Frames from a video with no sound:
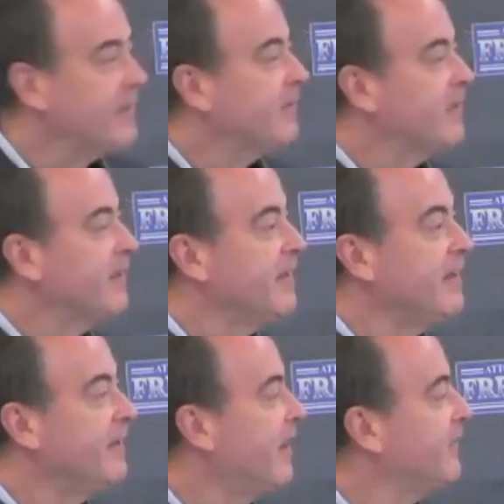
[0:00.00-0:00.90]

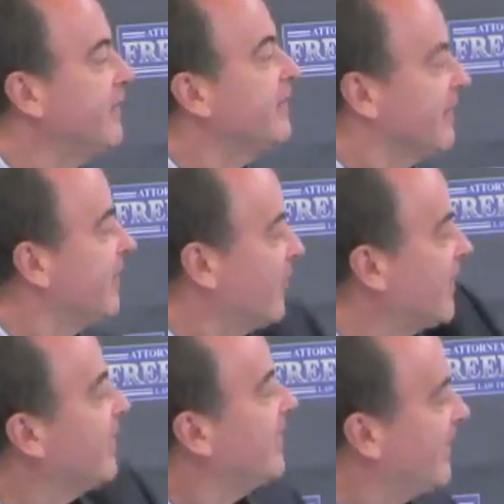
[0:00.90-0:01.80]
possibility left?
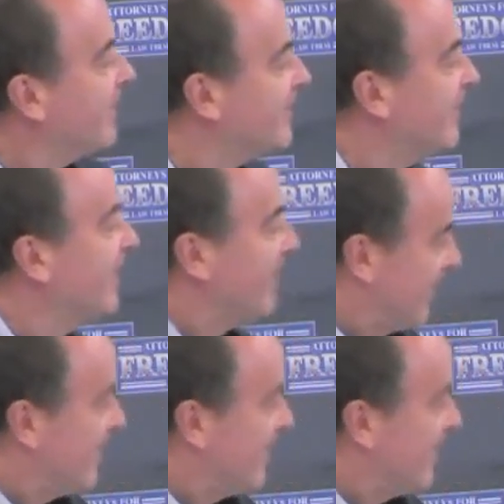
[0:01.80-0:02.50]
Okay, yes.